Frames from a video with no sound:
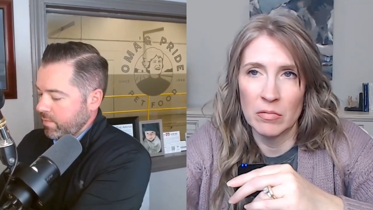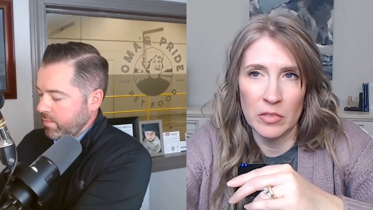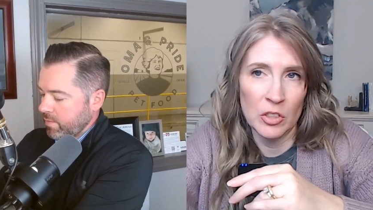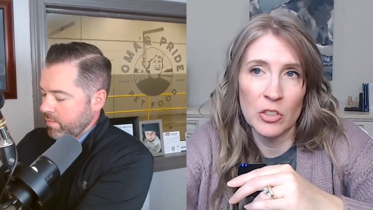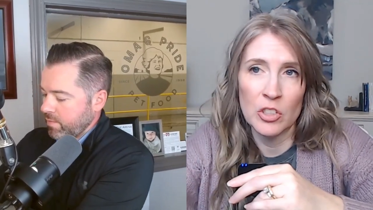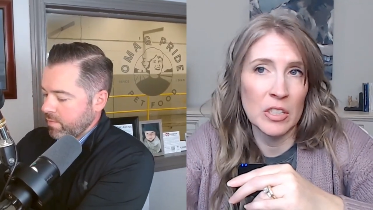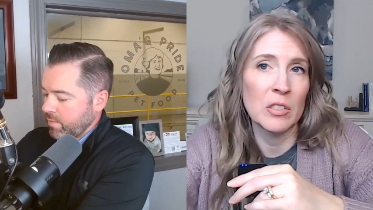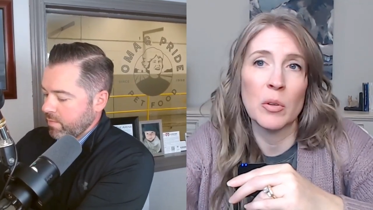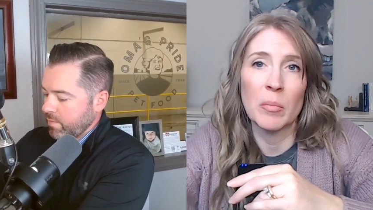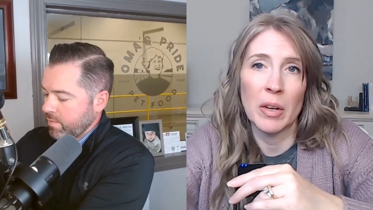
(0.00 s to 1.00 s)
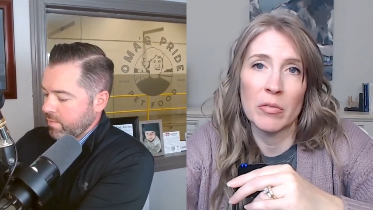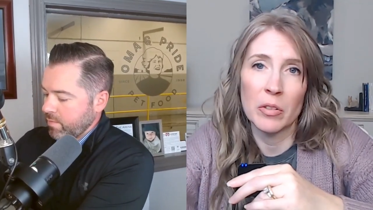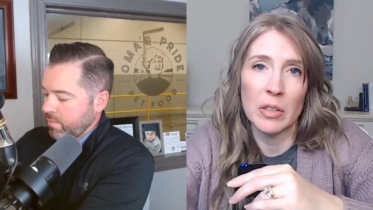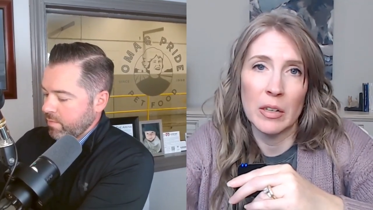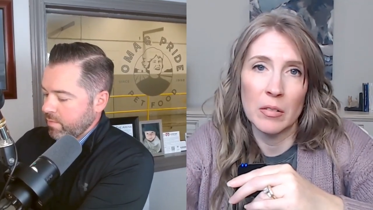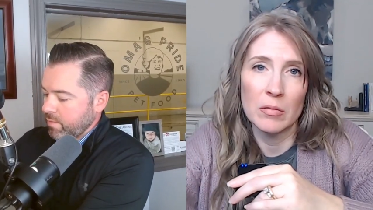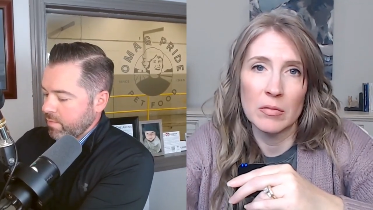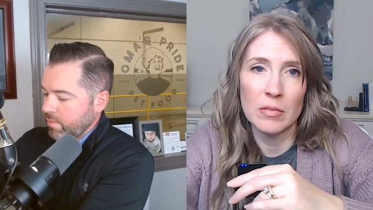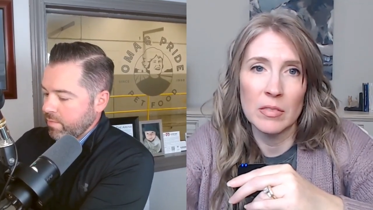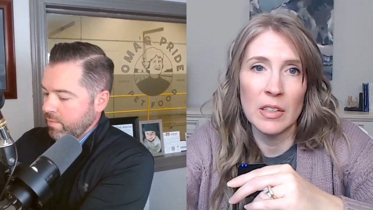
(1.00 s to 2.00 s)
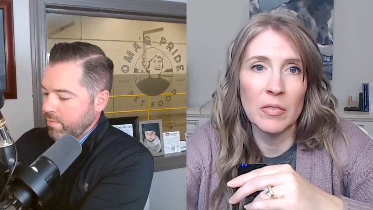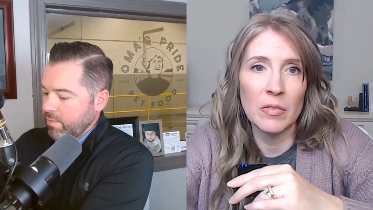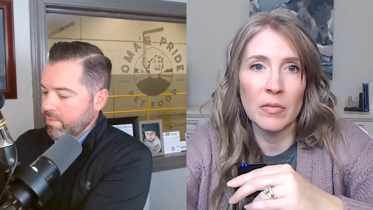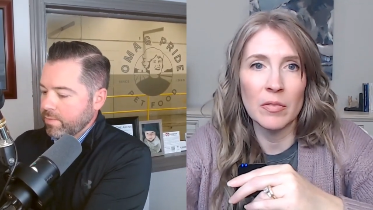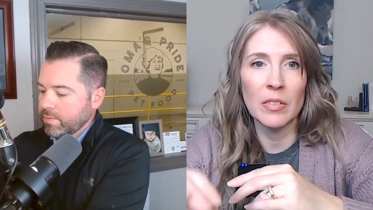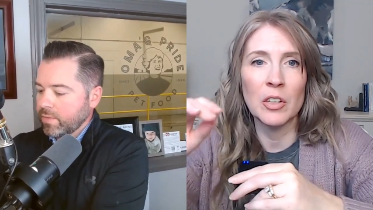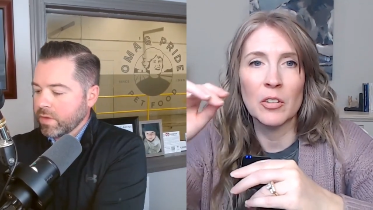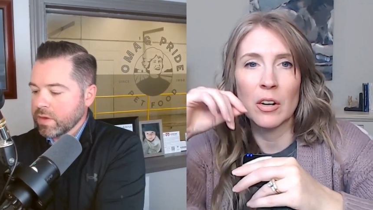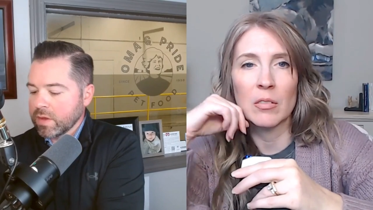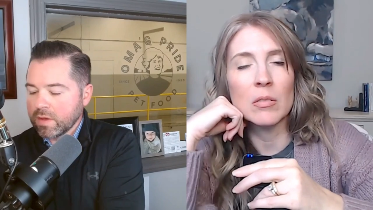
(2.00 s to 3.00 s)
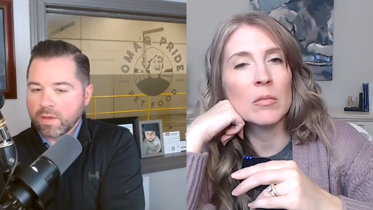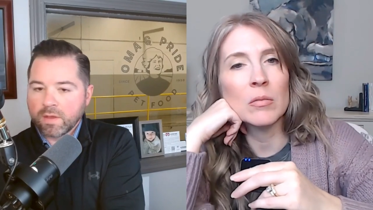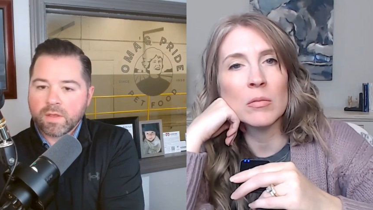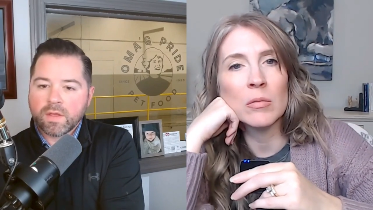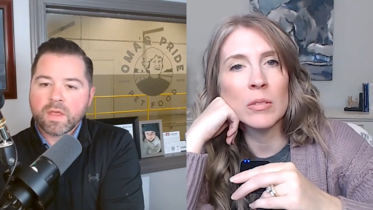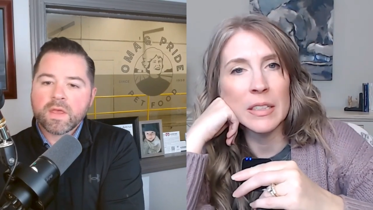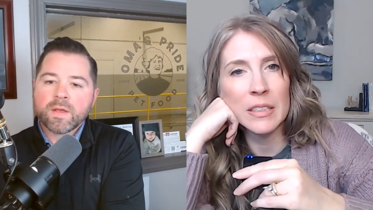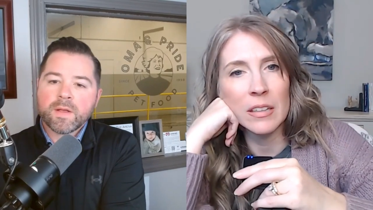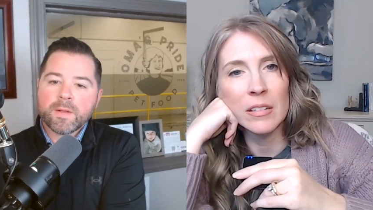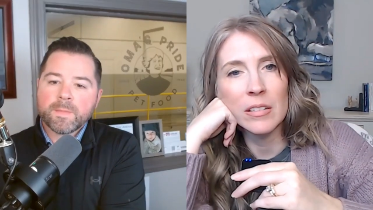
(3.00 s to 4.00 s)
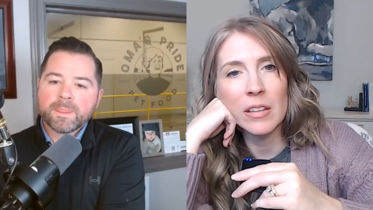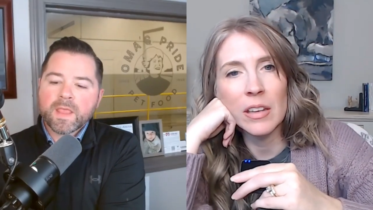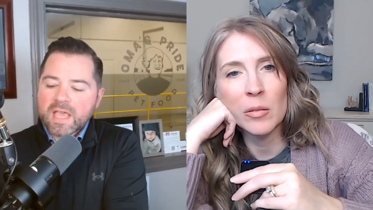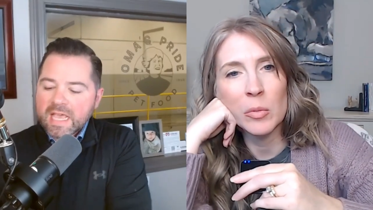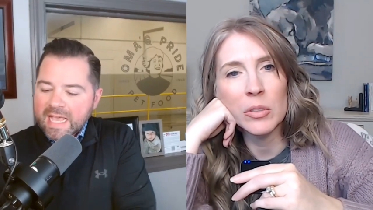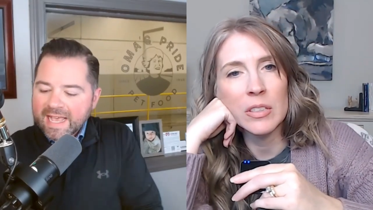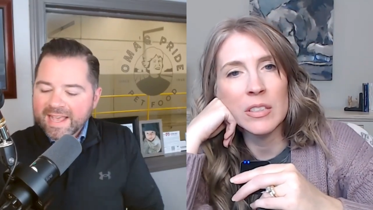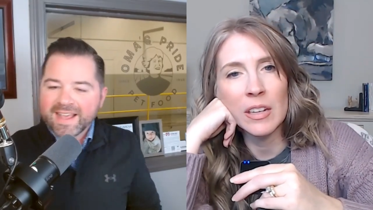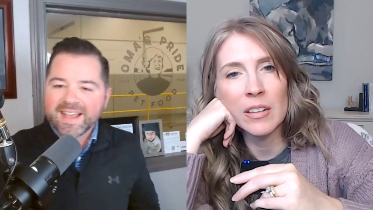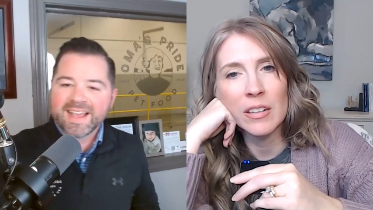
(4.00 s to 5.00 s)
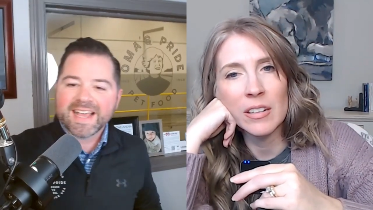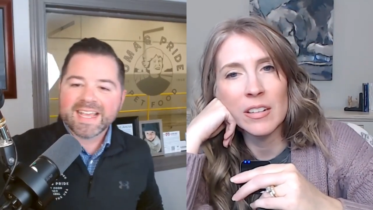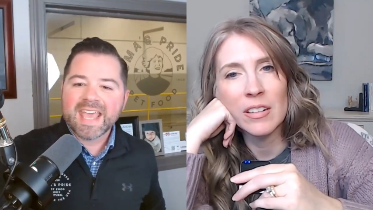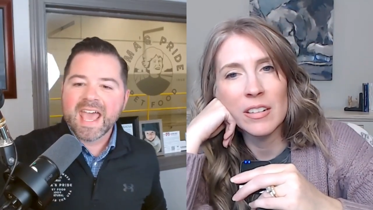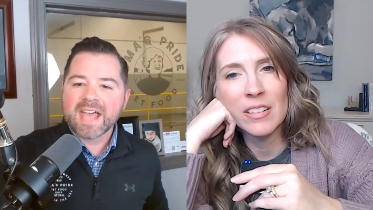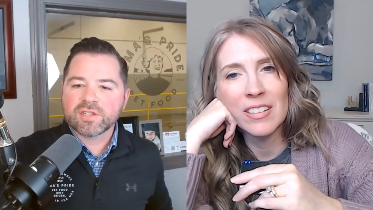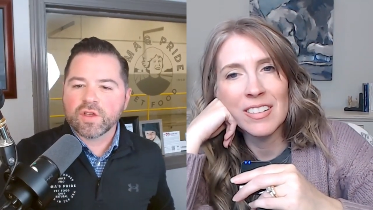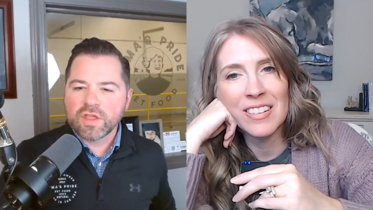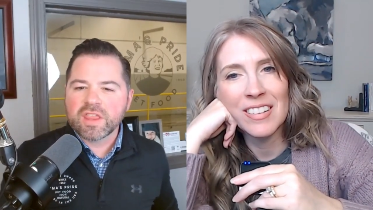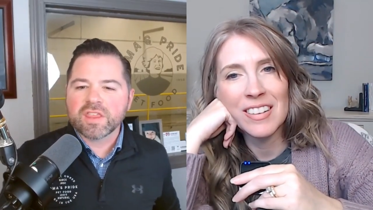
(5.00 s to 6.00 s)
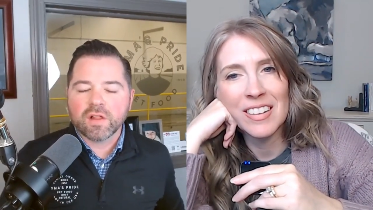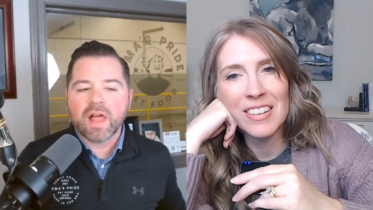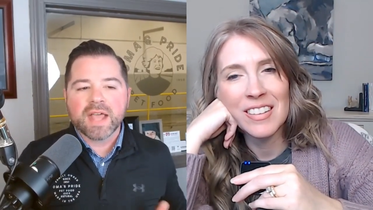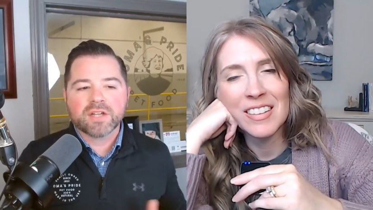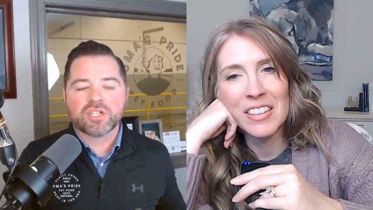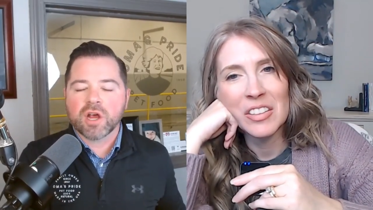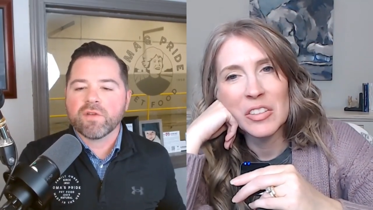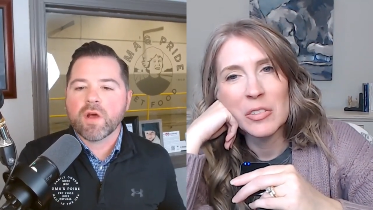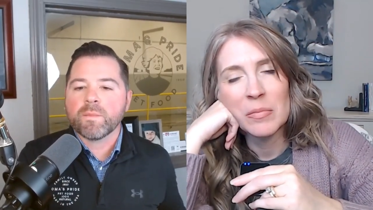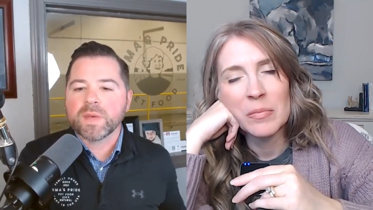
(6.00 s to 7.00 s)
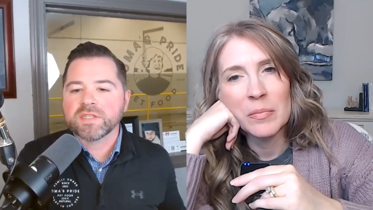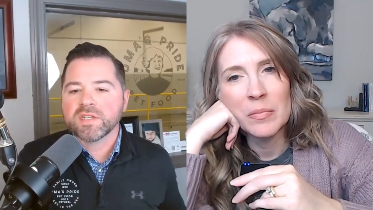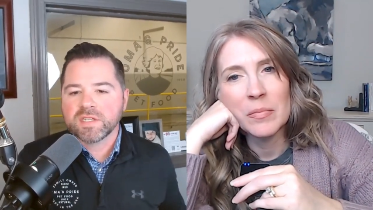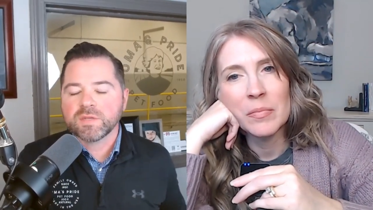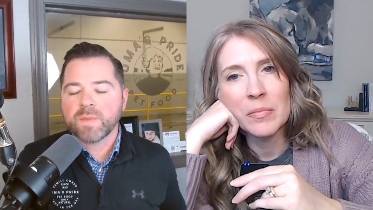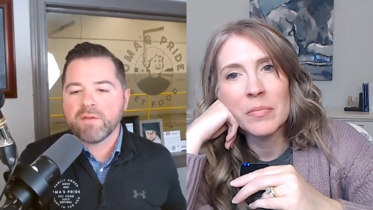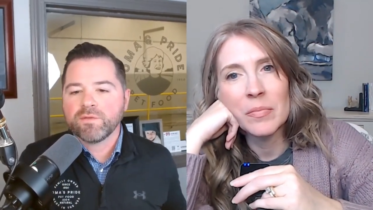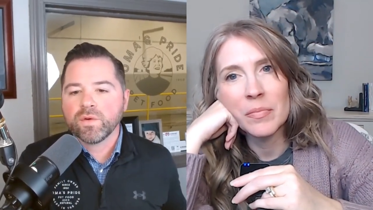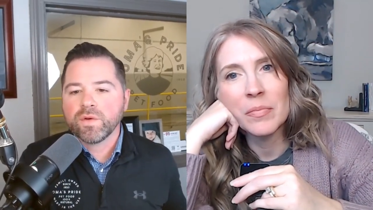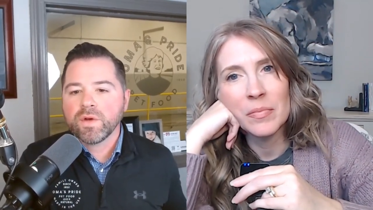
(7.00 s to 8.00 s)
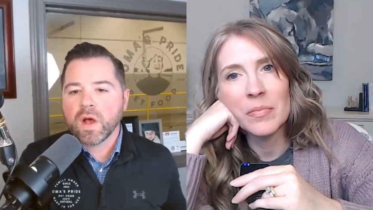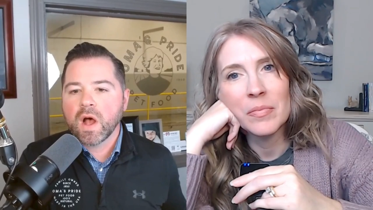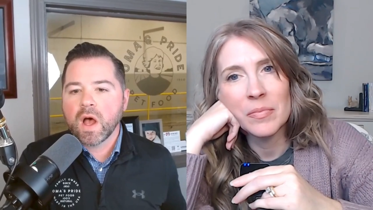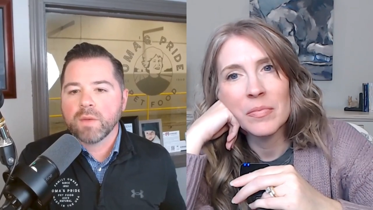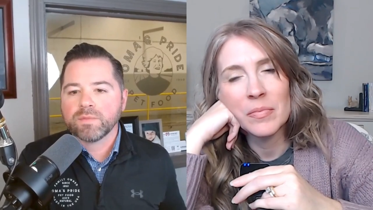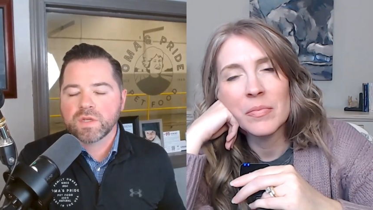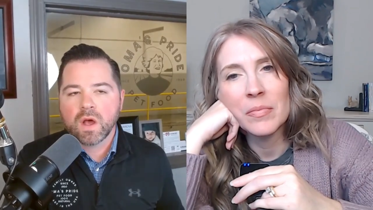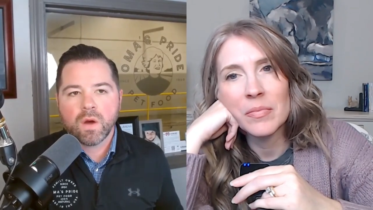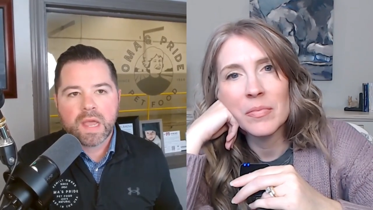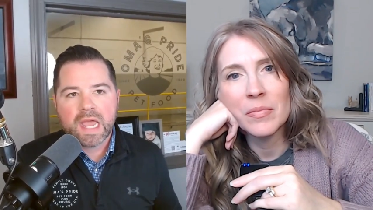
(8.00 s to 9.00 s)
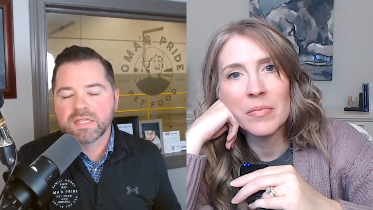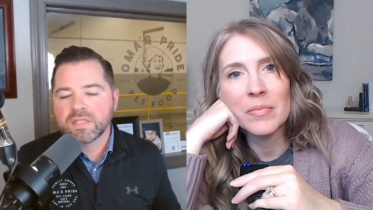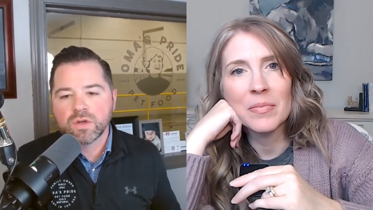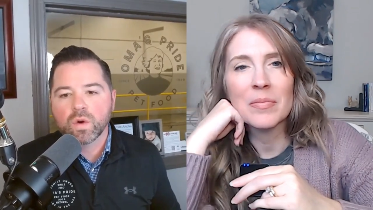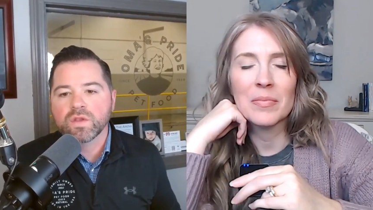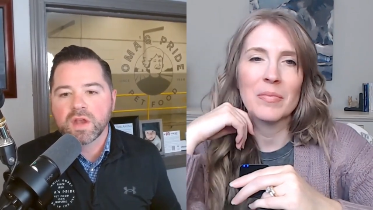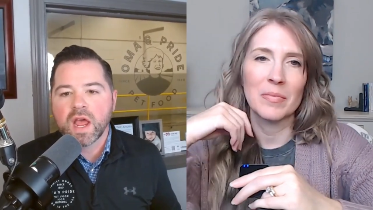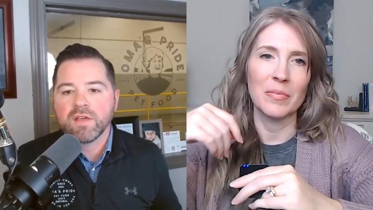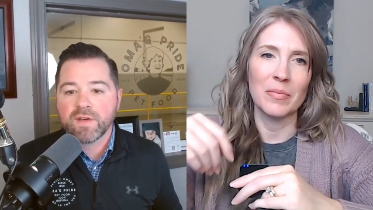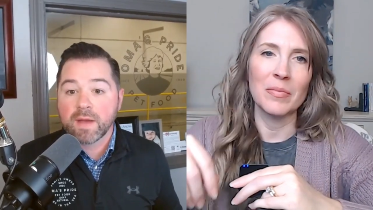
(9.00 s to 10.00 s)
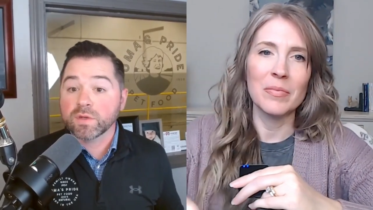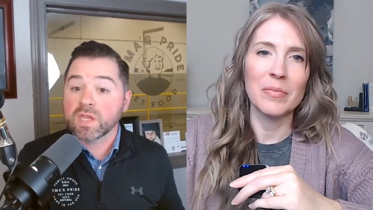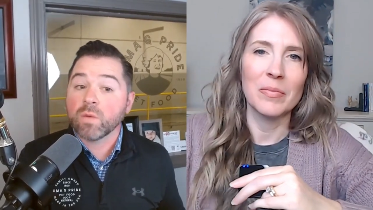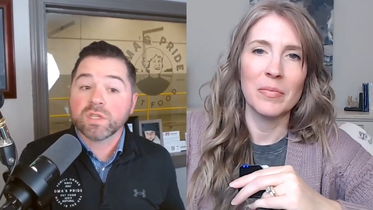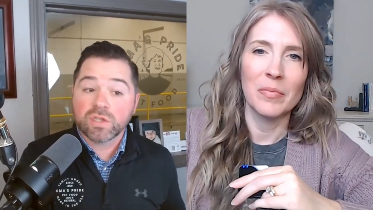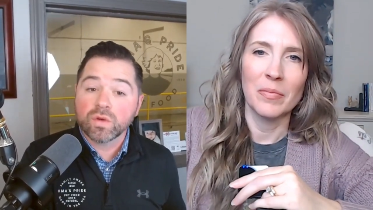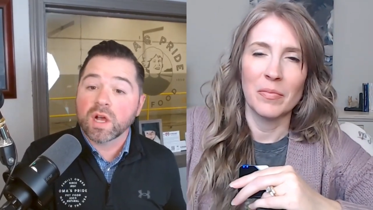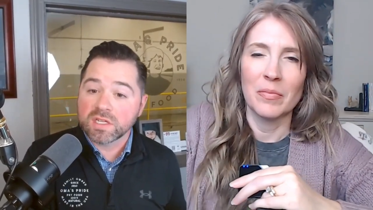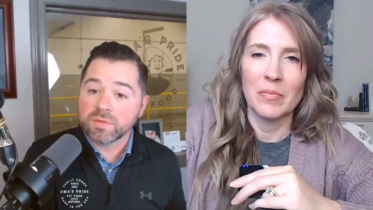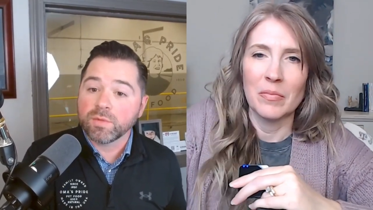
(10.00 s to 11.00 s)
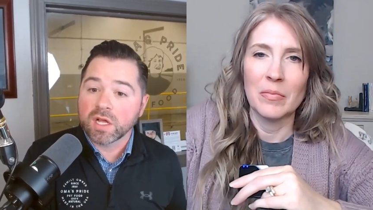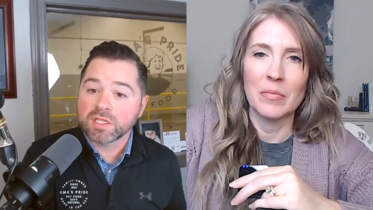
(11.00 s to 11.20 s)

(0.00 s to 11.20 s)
Speaker 1: you're just doing pet food now. If you're not raising the animals, is that?
Speaker 2: Yeah. So the lion's share of our business is pet food. So it's north of 95%. We still do custom